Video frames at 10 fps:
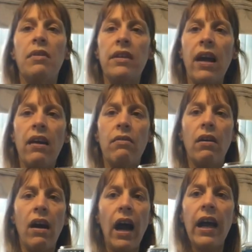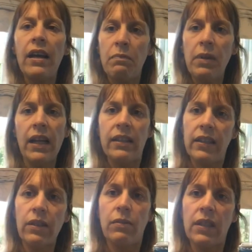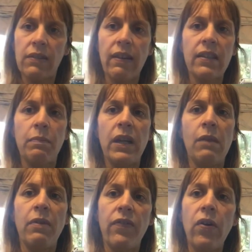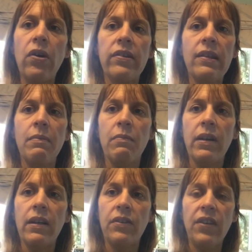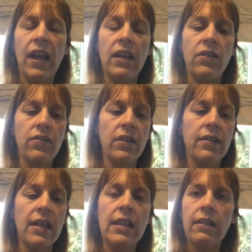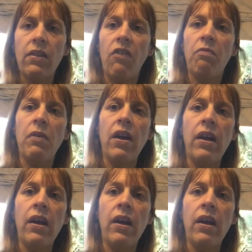Now I had planned to do this recipe before Slimming World changed the sins of